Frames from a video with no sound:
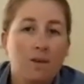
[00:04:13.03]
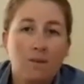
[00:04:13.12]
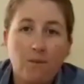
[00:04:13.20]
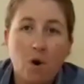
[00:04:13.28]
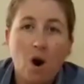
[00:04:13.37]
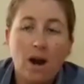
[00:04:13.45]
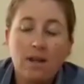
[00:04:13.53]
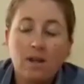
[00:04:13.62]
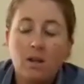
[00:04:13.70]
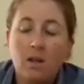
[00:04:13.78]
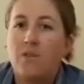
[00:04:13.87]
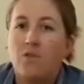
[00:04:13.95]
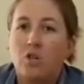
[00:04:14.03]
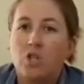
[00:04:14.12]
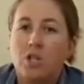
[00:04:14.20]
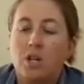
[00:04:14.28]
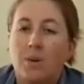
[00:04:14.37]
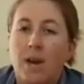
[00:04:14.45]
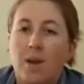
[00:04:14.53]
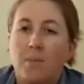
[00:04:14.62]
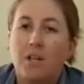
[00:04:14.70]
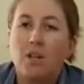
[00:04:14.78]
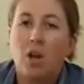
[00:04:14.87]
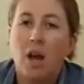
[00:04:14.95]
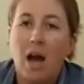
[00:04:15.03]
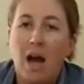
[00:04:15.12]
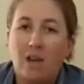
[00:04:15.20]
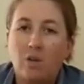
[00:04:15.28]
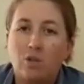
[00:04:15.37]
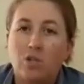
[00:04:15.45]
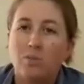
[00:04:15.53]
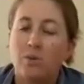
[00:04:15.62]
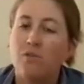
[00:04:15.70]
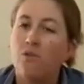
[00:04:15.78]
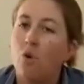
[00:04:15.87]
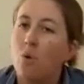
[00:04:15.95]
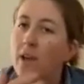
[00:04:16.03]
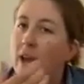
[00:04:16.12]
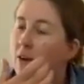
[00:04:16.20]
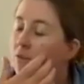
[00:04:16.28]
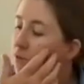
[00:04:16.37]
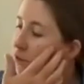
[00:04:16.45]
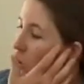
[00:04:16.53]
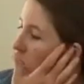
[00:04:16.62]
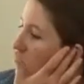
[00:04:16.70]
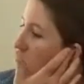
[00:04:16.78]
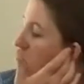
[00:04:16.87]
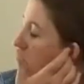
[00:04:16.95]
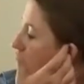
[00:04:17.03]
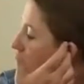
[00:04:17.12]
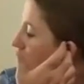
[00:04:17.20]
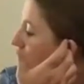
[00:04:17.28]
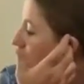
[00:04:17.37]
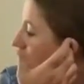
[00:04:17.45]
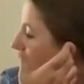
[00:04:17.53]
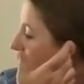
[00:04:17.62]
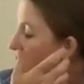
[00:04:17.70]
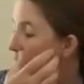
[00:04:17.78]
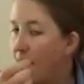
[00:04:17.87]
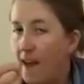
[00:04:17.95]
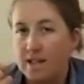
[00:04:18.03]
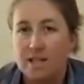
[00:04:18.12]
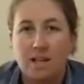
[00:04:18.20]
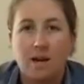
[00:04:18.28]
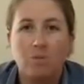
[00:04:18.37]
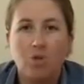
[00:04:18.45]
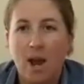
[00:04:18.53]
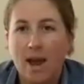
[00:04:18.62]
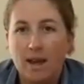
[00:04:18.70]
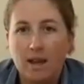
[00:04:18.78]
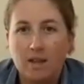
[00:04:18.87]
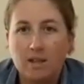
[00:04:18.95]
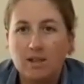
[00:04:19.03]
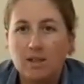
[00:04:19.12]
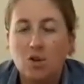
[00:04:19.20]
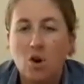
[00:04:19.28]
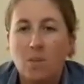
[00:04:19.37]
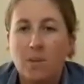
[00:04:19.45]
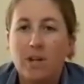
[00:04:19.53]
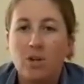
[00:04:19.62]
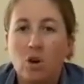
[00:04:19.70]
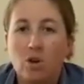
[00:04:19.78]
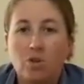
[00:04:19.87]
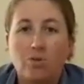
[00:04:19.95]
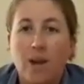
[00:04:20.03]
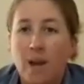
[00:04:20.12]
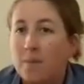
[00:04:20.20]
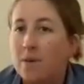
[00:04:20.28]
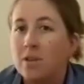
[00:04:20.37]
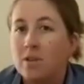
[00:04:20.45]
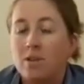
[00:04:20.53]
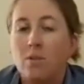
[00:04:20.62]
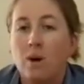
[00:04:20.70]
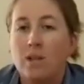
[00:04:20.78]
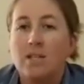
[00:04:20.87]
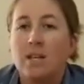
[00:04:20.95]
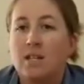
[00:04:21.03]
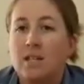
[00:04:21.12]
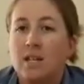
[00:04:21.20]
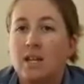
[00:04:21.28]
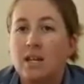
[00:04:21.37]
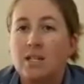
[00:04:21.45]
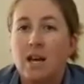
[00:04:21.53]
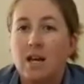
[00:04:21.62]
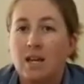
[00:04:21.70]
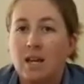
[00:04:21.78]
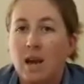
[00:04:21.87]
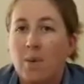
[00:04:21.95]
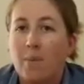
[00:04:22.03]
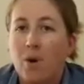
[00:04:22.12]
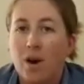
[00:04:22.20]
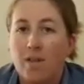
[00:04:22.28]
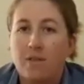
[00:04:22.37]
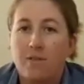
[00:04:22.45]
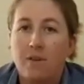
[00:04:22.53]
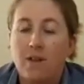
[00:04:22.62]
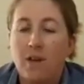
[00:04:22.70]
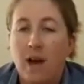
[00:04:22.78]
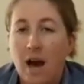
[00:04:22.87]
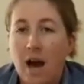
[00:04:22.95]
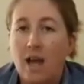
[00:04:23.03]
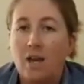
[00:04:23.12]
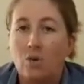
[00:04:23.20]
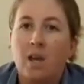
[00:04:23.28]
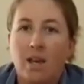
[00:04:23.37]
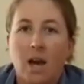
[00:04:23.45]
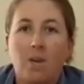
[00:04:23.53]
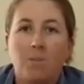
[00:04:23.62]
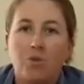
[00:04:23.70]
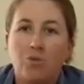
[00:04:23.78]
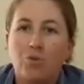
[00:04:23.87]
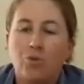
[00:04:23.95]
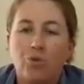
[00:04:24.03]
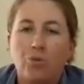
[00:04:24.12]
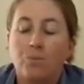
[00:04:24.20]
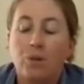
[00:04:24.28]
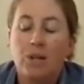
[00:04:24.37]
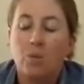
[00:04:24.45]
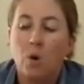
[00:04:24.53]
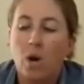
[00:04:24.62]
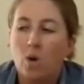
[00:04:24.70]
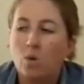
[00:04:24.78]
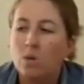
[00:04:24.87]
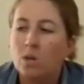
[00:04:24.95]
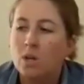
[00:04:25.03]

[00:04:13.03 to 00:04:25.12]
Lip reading: fine. Unfortunately we had a big lot of hail just before we had frost, so our Snapdragons got a bit knocked around, but the ones that didn't get taken out by the hail came through really well.